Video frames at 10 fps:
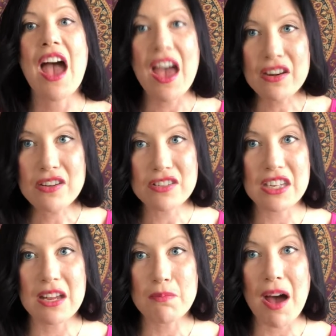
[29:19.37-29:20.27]

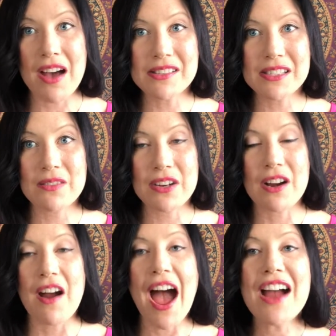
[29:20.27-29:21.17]
energy and positive
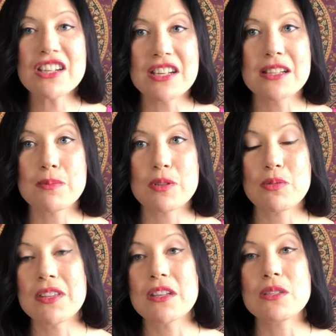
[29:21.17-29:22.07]
interactions
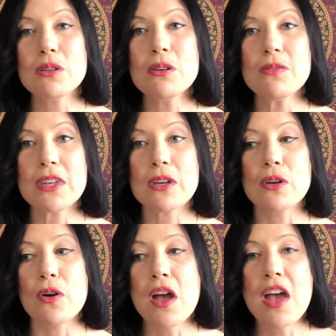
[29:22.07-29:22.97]
between the 2 of
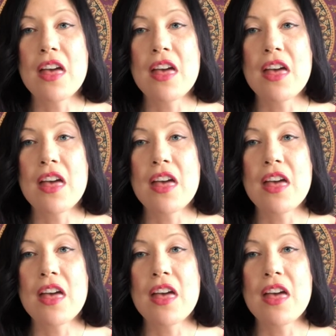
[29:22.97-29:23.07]
you,